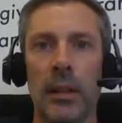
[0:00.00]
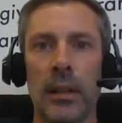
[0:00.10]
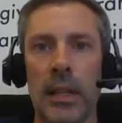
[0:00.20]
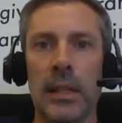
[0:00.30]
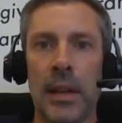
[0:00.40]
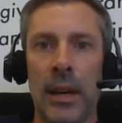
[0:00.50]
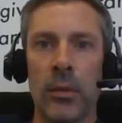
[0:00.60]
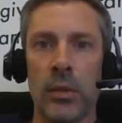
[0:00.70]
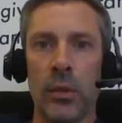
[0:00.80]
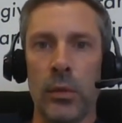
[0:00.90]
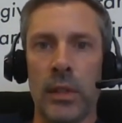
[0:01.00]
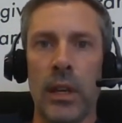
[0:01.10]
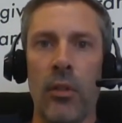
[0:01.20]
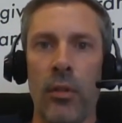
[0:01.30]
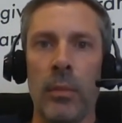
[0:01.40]
leads out to your
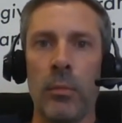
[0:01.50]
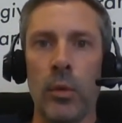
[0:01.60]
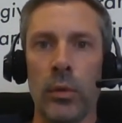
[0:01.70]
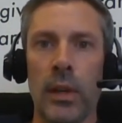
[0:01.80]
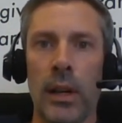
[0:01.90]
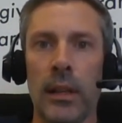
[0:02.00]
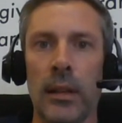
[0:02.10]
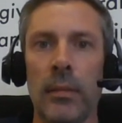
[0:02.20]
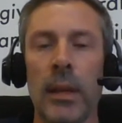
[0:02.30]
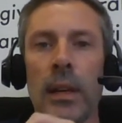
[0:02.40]
CRM or dialer.